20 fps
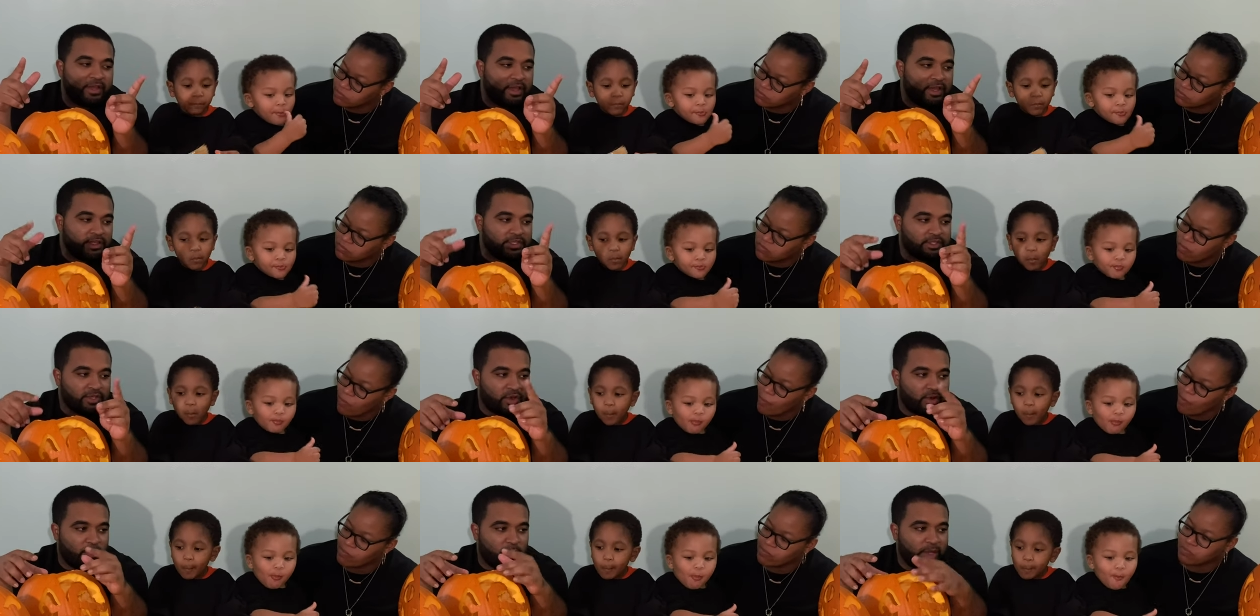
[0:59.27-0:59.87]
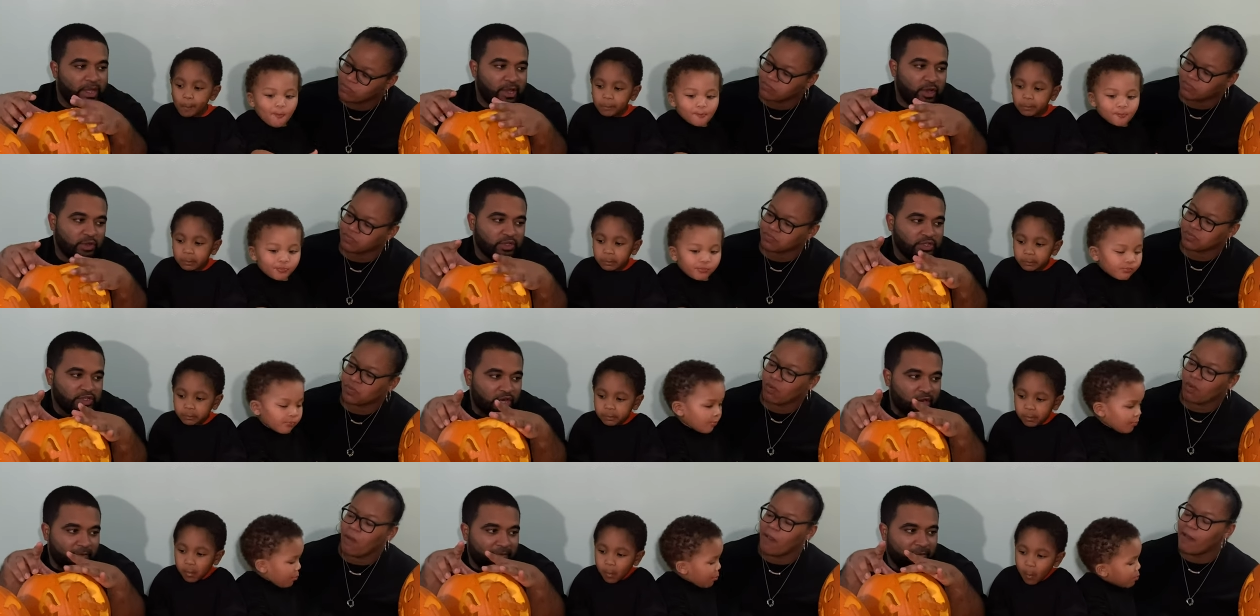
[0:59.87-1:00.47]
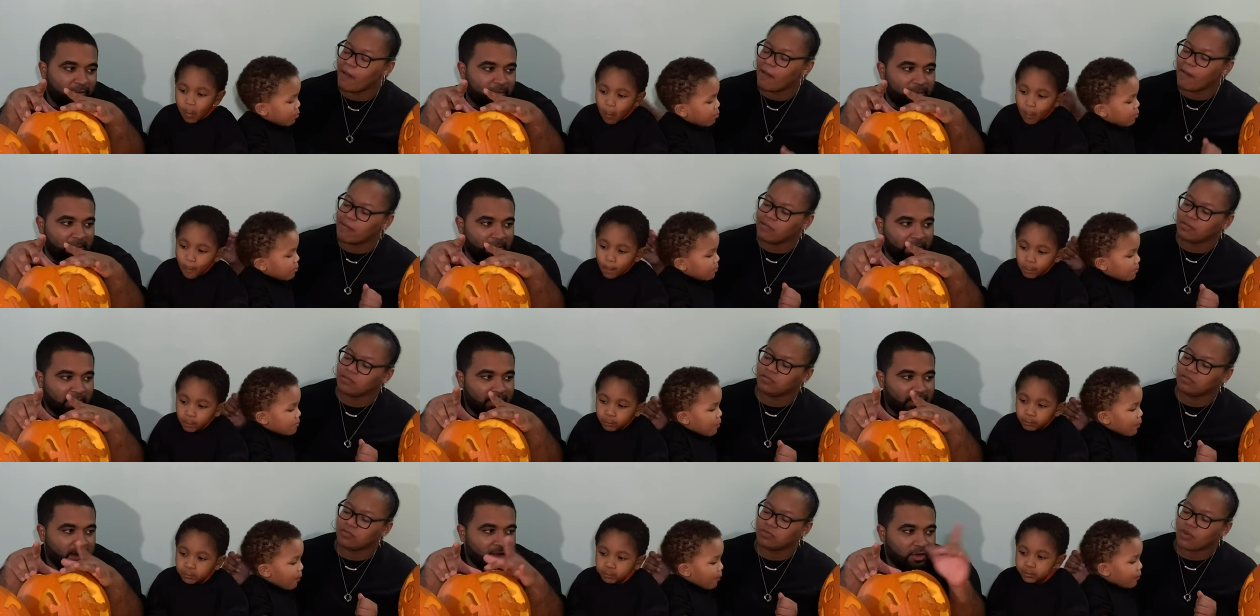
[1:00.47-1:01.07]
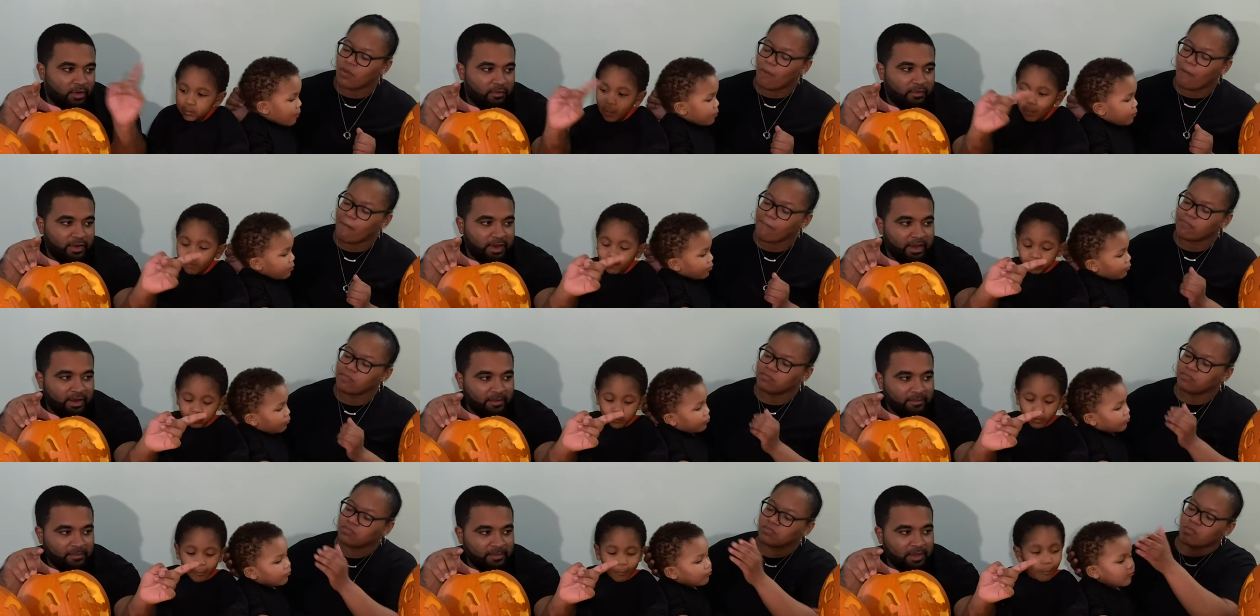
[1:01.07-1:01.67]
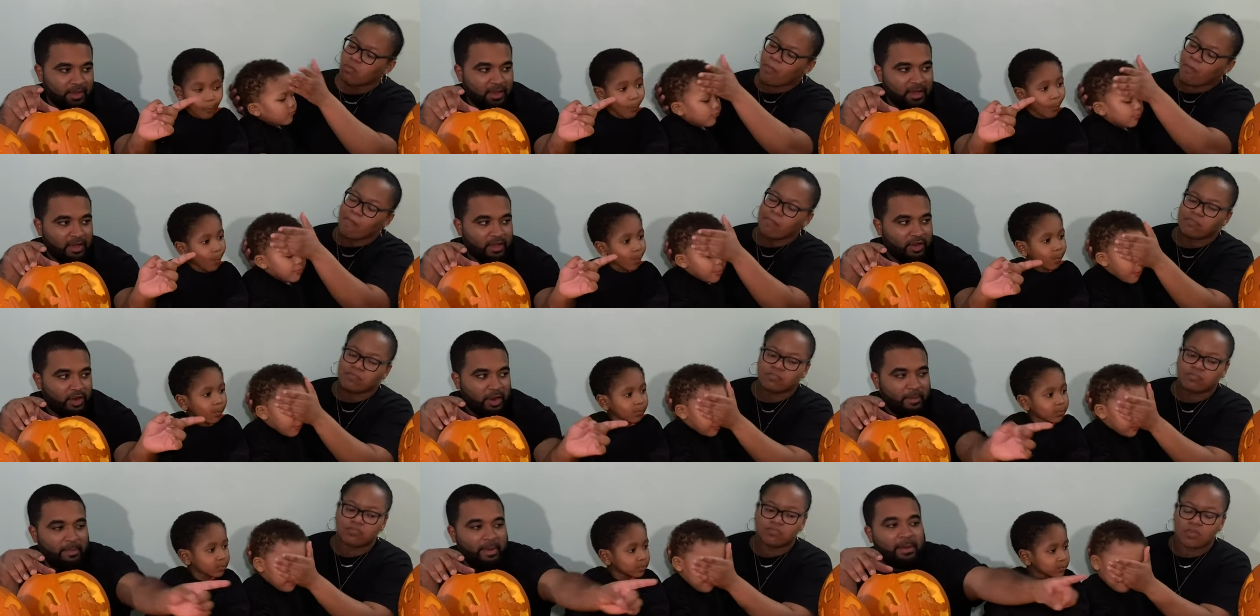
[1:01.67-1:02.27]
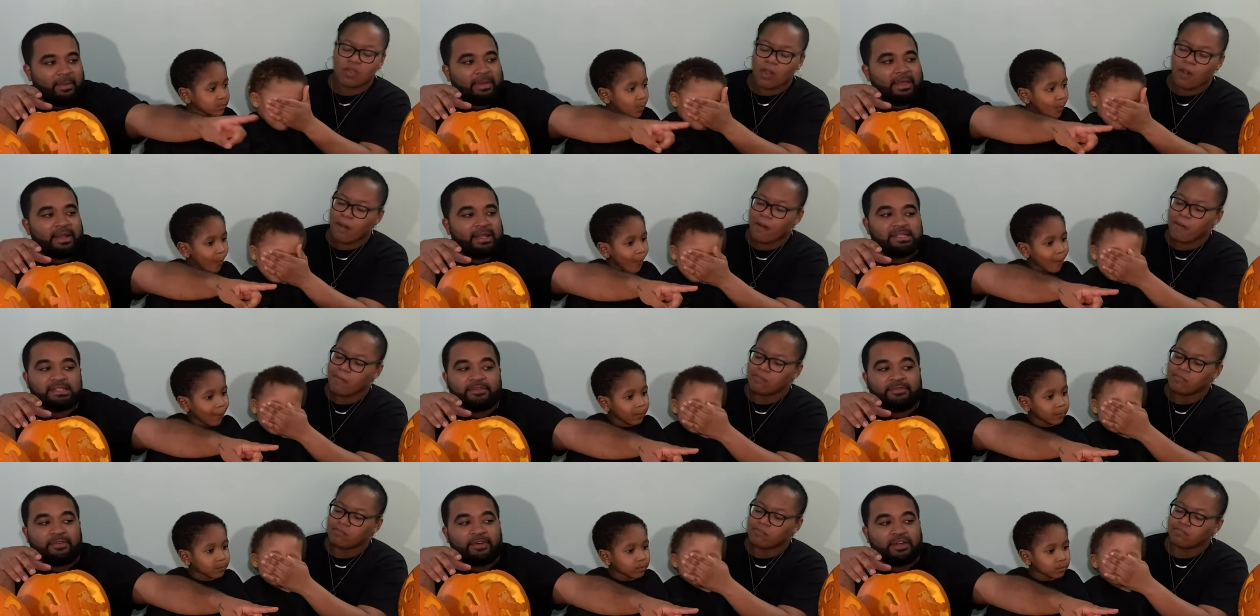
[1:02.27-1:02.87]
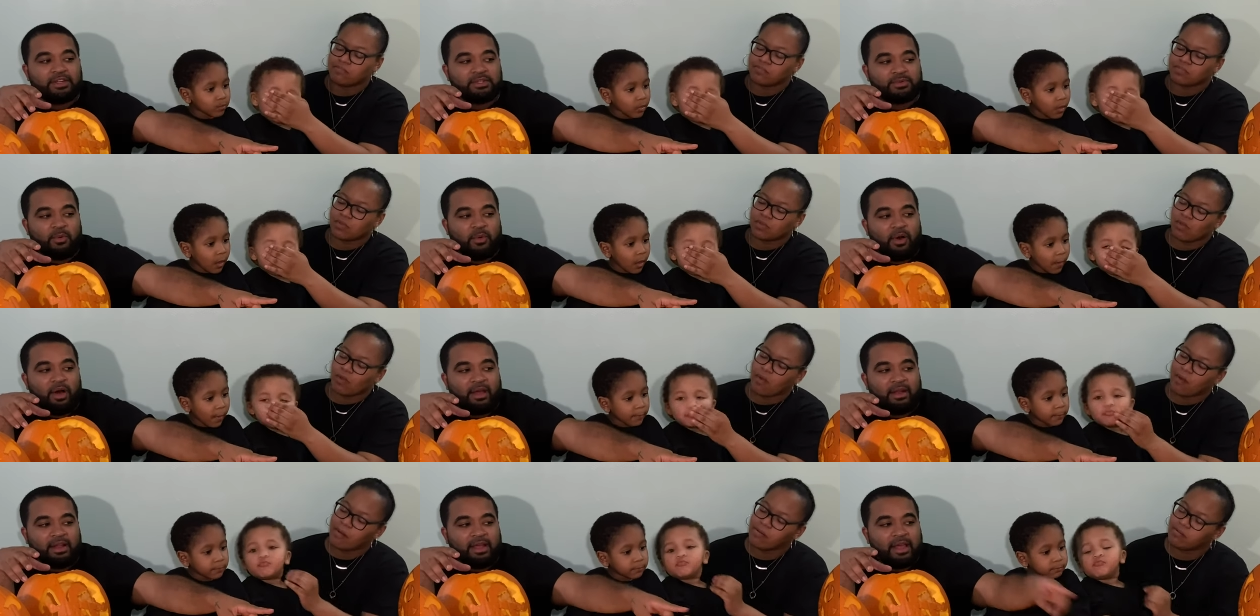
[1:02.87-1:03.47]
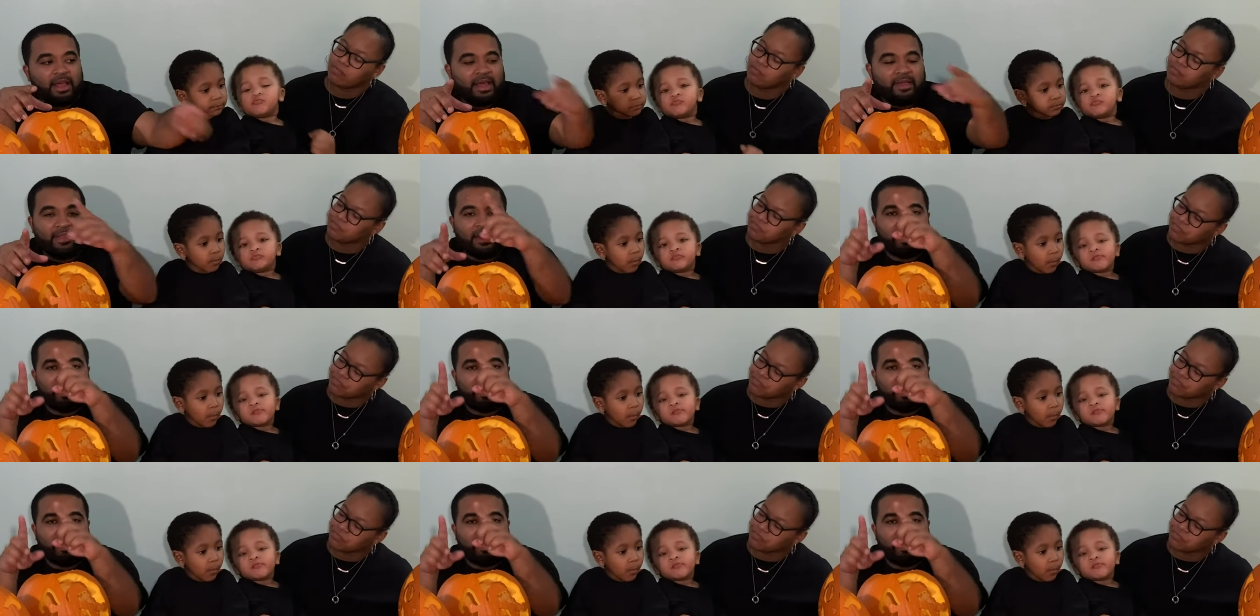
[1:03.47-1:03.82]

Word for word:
Speaker 1: So we're gonna go start from Mama over there. Her pumpkin is the first one that